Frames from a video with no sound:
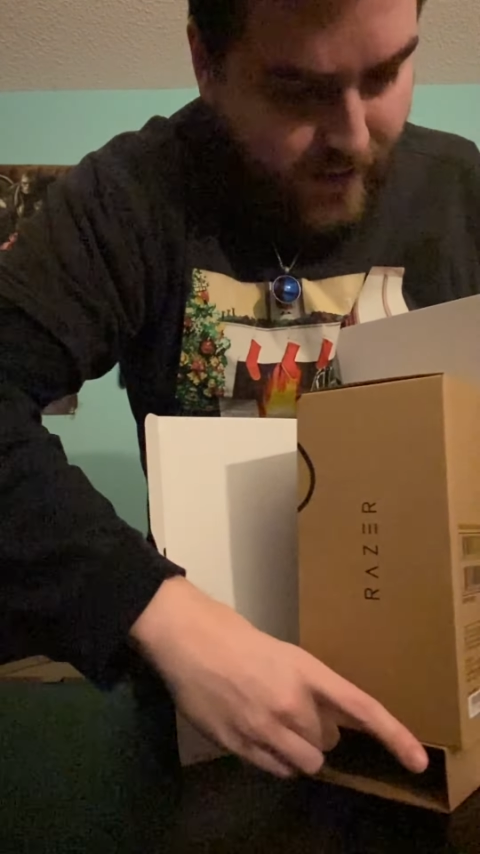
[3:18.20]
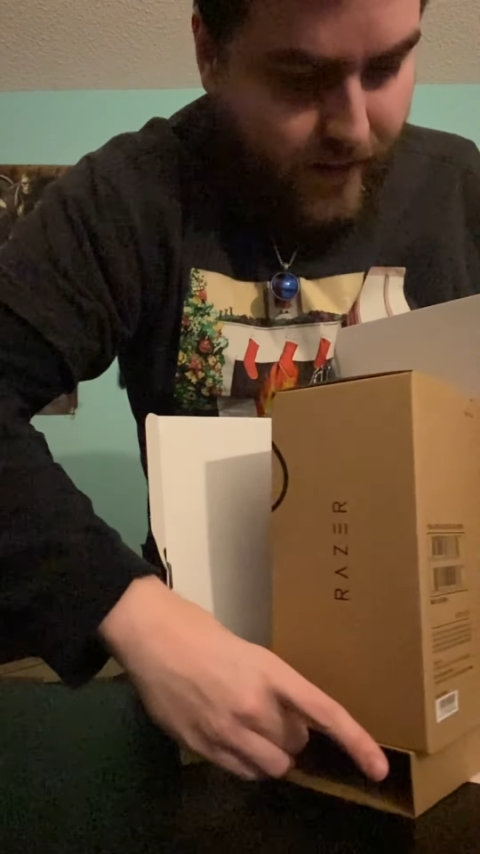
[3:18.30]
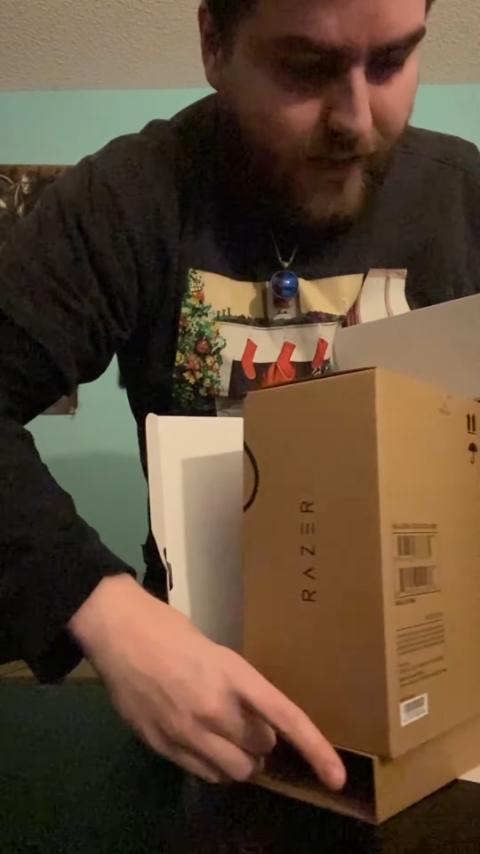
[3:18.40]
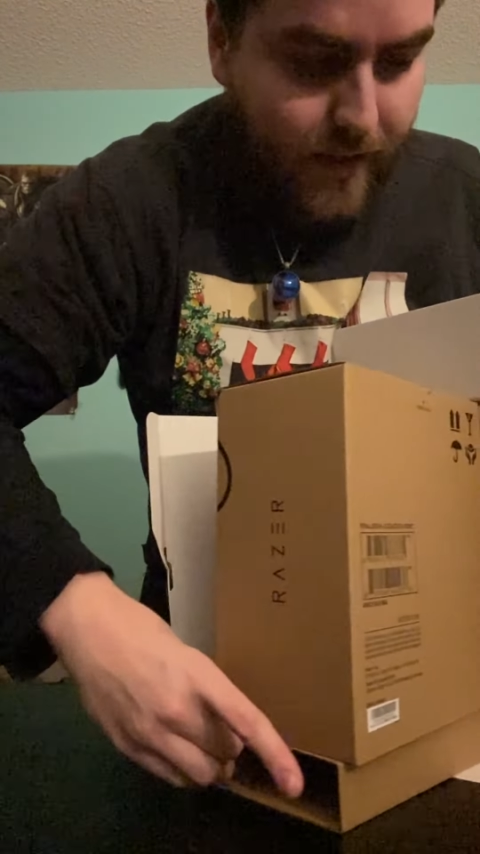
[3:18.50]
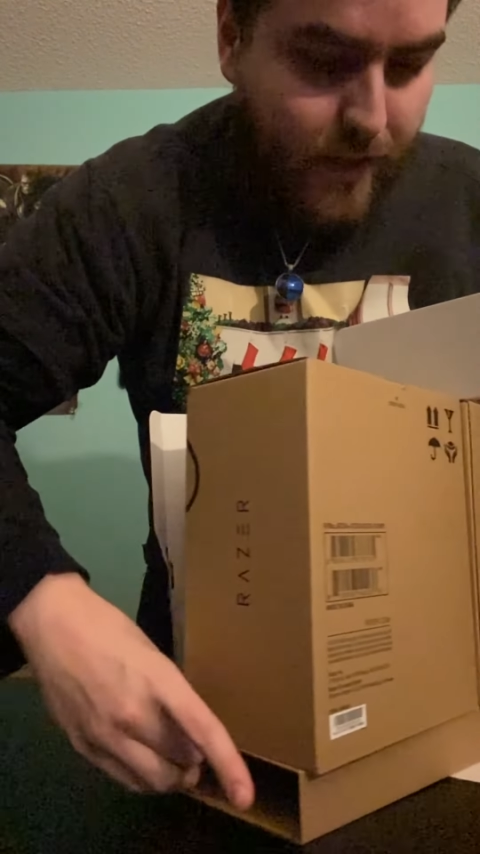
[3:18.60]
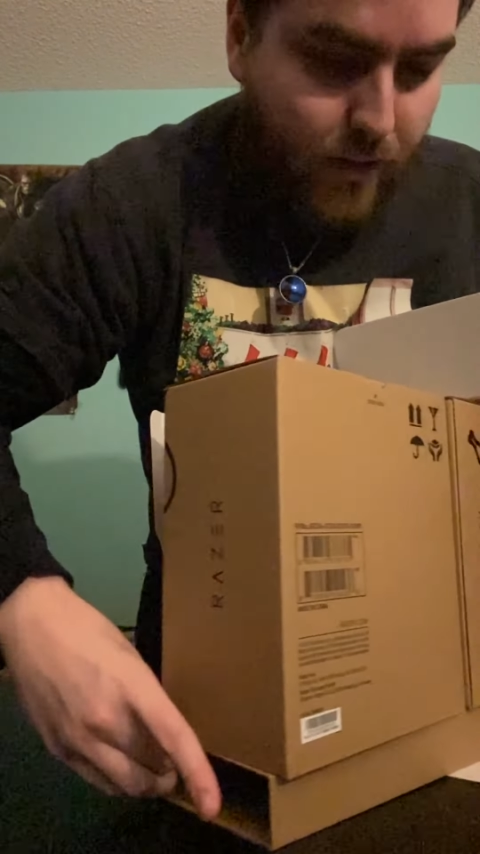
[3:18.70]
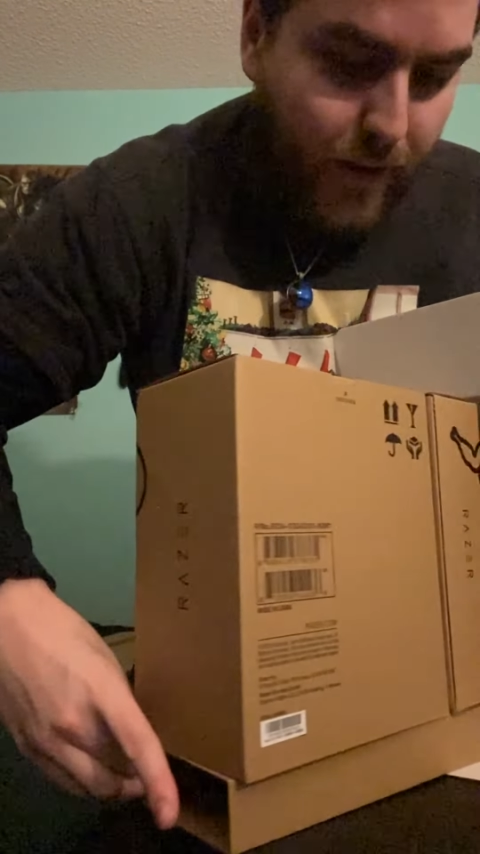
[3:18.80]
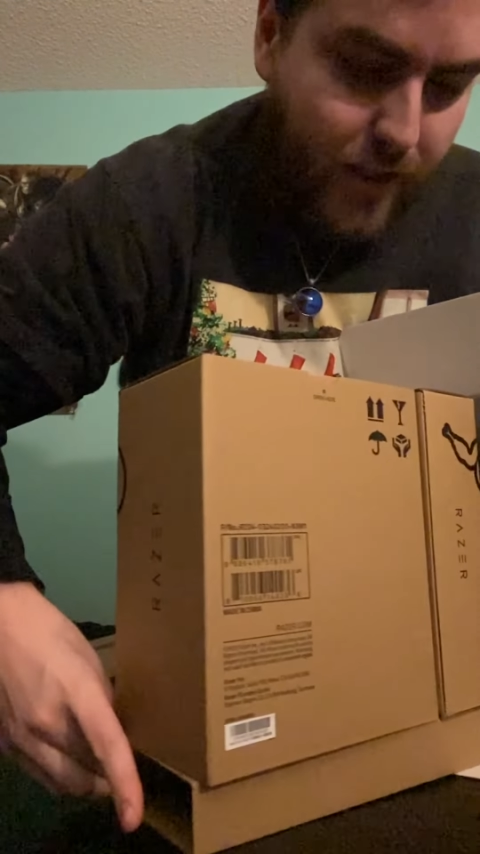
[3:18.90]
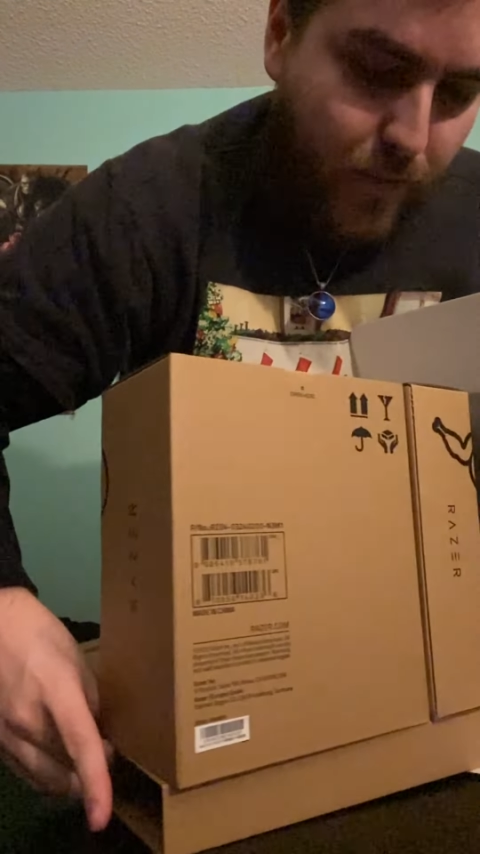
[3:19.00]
This is going to